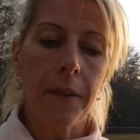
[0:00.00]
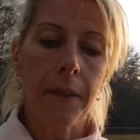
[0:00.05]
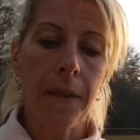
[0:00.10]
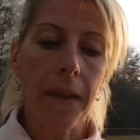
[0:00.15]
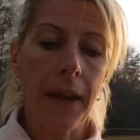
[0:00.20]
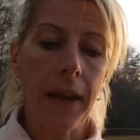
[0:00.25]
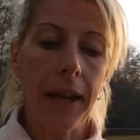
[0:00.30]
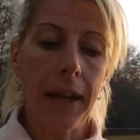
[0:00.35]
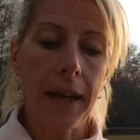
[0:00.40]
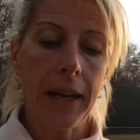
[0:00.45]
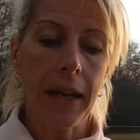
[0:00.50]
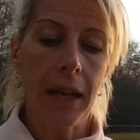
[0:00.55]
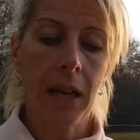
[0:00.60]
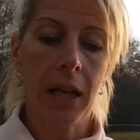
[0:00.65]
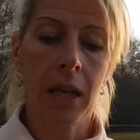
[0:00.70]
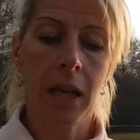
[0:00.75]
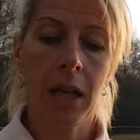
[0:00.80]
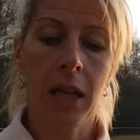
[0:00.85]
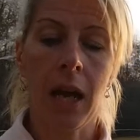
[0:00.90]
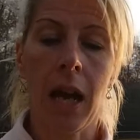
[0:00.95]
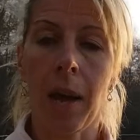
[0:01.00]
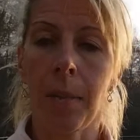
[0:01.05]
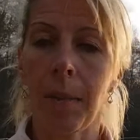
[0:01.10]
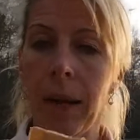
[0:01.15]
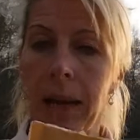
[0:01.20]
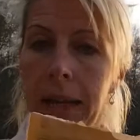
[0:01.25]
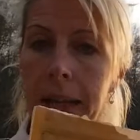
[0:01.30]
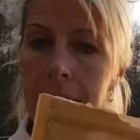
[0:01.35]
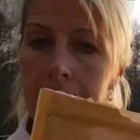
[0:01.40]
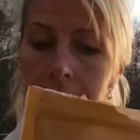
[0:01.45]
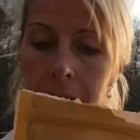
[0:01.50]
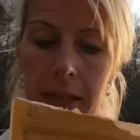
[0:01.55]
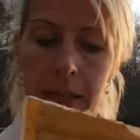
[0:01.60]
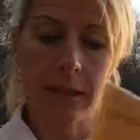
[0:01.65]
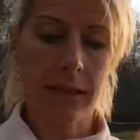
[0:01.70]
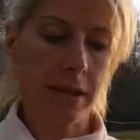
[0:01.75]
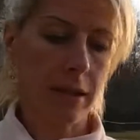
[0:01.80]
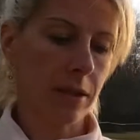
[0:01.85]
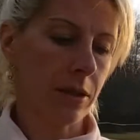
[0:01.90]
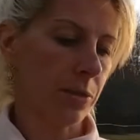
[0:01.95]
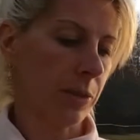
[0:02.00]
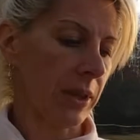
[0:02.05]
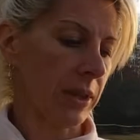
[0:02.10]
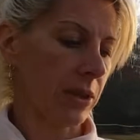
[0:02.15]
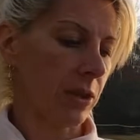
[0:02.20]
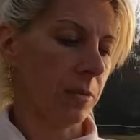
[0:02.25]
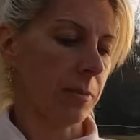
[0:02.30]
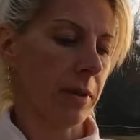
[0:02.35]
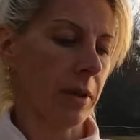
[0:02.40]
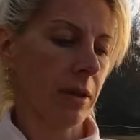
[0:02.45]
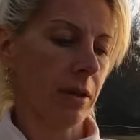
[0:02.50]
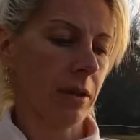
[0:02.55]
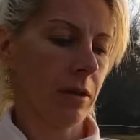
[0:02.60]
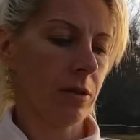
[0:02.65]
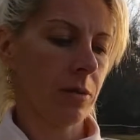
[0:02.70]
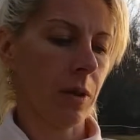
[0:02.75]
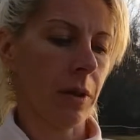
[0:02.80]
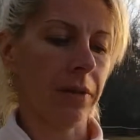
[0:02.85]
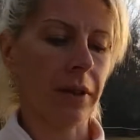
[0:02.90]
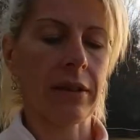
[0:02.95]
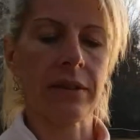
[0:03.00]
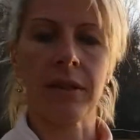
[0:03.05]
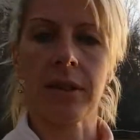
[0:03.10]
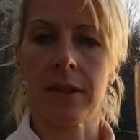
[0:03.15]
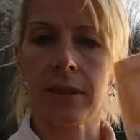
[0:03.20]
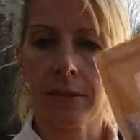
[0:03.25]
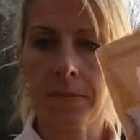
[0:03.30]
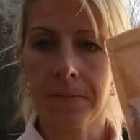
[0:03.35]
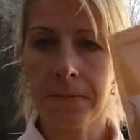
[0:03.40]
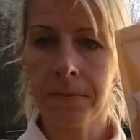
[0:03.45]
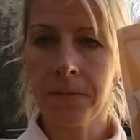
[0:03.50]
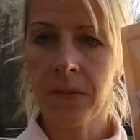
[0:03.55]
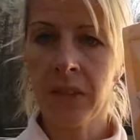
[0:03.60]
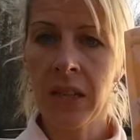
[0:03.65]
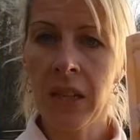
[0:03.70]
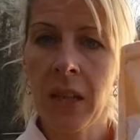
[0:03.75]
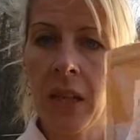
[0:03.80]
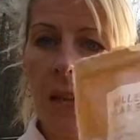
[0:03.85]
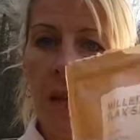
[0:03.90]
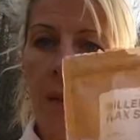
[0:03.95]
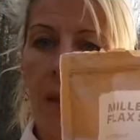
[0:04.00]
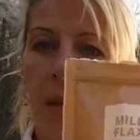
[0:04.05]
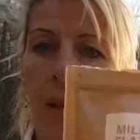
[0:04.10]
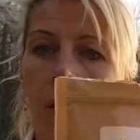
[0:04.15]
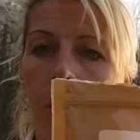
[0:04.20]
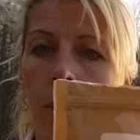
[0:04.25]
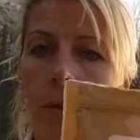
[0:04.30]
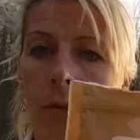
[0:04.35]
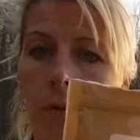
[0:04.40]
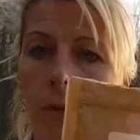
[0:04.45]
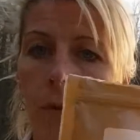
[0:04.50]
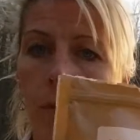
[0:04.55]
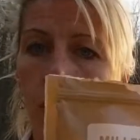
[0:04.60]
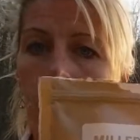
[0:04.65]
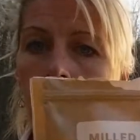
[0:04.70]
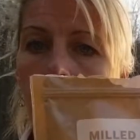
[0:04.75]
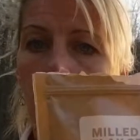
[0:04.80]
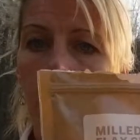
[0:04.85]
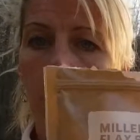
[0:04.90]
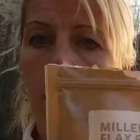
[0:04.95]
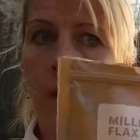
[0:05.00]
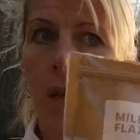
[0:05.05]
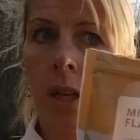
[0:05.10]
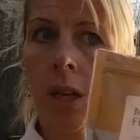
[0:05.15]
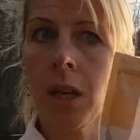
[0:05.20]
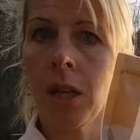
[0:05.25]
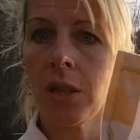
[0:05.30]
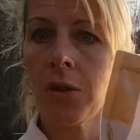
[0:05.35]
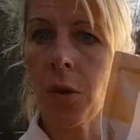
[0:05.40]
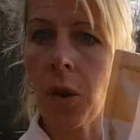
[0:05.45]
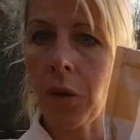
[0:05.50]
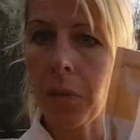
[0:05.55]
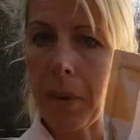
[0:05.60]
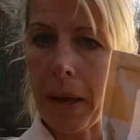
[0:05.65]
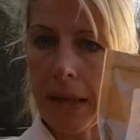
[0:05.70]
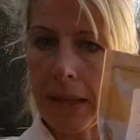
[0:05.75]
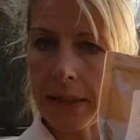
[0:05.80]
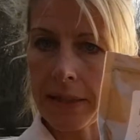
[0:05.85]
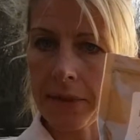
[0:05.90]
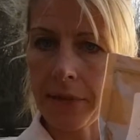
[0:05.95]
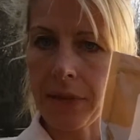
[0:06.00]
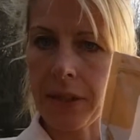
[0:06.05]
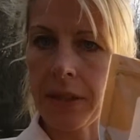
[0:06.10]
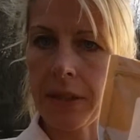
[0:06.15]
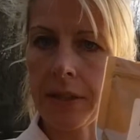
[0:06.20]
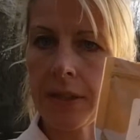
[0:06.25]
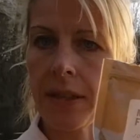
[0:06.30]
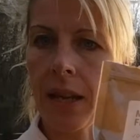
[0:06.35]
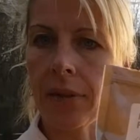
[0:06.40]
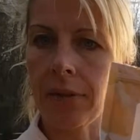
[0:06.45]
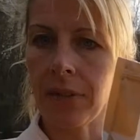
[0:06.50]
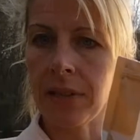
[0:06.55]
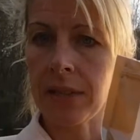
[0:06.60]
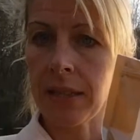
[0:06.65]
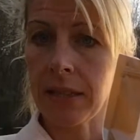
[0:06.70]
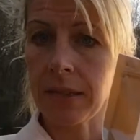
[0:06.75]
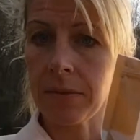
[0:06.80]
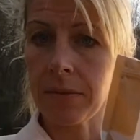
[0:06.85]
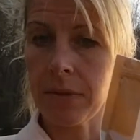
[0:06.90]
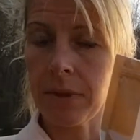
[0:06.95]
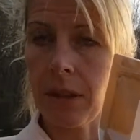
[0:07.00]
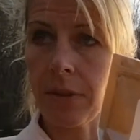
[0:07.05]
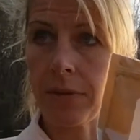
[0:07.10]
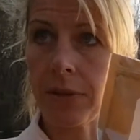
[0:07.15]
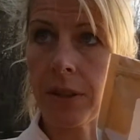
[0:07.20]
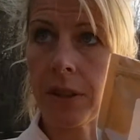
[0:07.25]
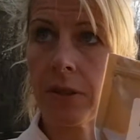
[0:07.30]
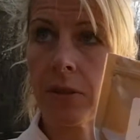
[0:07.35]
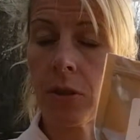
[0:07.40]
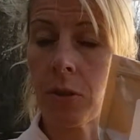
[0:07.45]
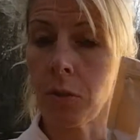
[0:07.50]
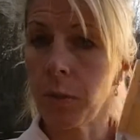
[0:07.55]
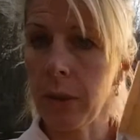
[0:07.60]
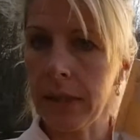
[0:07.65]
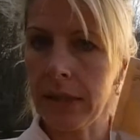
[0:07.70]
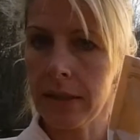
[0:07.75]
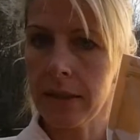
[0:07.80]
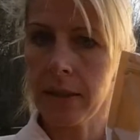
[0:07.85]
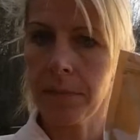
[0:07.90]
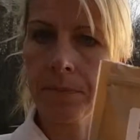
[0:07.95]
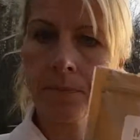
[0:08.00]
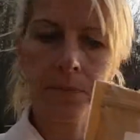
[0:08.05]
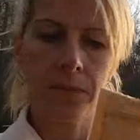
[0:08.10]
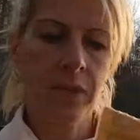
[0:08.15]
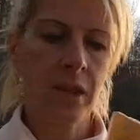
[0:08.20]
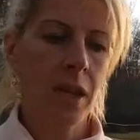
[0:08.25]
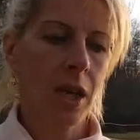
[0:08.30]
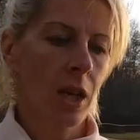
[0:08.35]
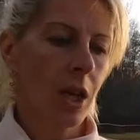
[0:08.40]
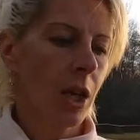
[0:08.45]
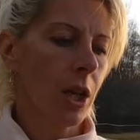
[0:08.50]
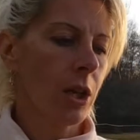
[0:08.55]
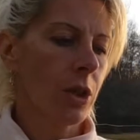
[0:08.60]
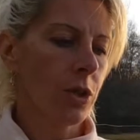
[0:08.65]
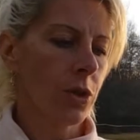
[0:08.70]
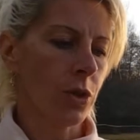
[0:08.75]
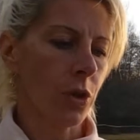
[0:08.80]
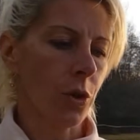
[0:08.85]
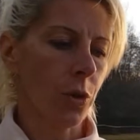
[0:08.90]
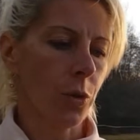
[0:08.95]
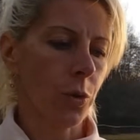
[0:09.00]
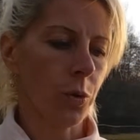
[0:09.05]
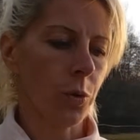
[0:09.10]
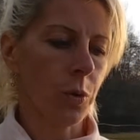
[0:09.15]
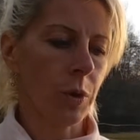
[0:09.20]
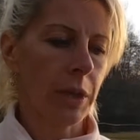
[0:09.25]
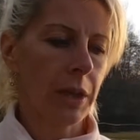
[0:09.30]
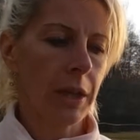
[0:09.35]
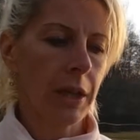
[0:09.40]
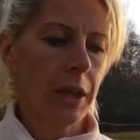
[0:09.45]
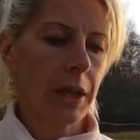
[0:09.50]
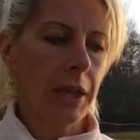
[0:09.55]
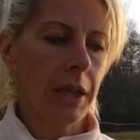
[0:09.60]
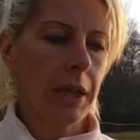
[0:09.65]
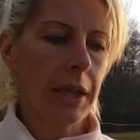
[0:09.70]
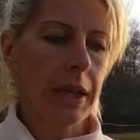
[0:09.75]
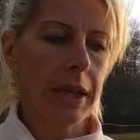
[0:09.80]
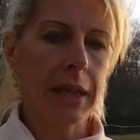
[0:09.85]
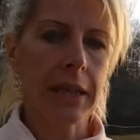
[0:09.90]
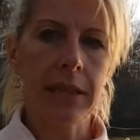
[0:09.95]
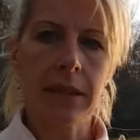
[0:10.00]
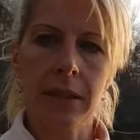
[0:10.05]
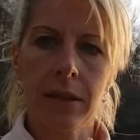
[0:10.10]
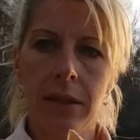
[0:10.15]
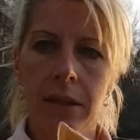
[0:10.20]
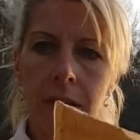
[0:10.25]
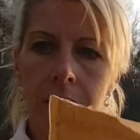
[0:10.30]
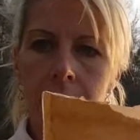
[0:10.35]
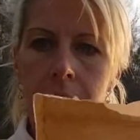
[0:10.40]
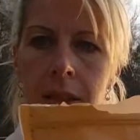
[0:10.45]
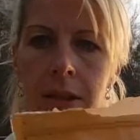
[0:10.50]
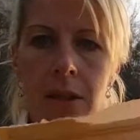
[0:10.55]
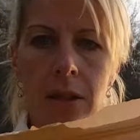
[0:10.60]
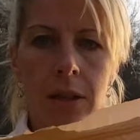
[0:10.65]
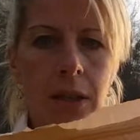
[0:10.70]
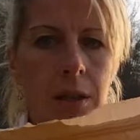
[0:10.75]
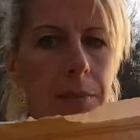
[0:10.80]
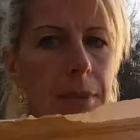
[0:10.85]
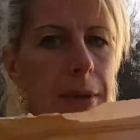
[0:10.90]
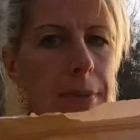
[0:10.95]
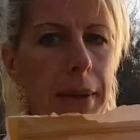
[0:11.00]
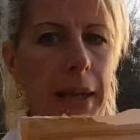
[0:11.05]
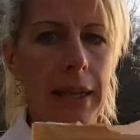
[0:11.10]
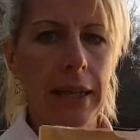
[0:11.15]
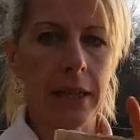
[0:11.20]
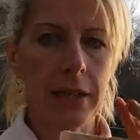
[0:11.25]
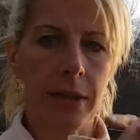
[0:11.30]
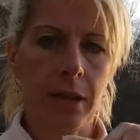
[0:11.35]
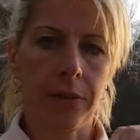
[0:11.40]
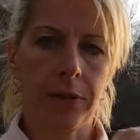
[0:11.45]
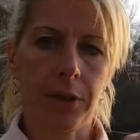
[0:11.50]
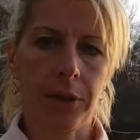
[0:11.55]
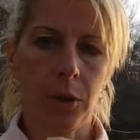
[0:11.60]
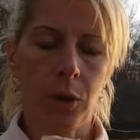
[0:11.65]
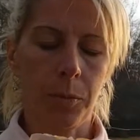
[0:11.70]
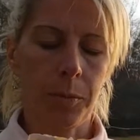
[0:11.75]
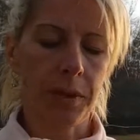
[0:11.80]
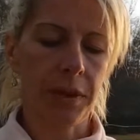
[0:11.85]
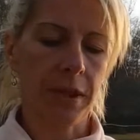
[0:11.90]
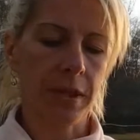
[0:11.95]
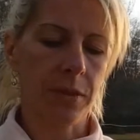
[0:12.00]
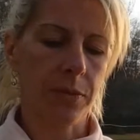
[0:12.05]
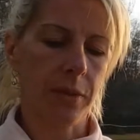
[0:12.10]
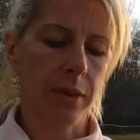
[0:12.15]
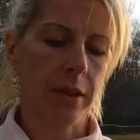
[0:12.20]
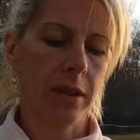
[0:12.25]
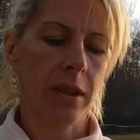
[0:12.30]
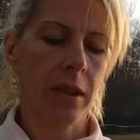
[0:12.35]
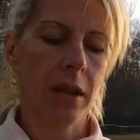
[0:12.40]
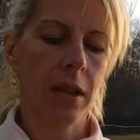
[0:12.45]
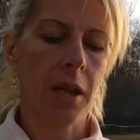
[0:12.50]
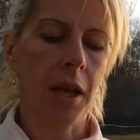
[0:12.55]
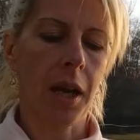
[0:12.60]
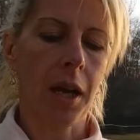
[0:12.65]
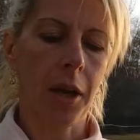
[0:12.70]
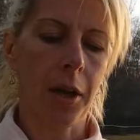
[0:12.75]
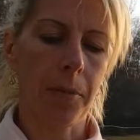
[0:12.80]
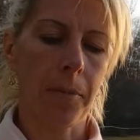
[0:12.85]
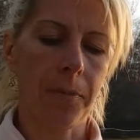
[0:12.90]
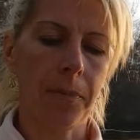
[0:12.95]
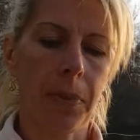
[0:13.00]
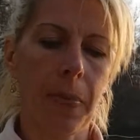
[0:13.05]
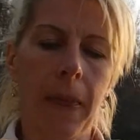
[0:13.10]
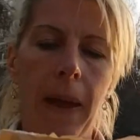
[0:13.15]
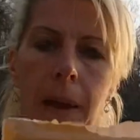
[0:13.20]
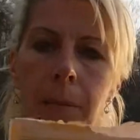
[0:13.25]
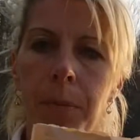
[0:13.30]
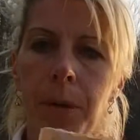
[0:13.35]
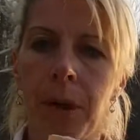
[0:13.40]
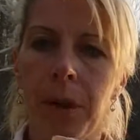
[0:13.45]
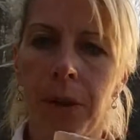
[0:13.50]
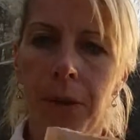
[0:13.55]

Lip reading: I buy these are what, 12 ounces. They go through 12 bags of these every 2 weeks. So it's already prepackaged. I've already opened this one. I put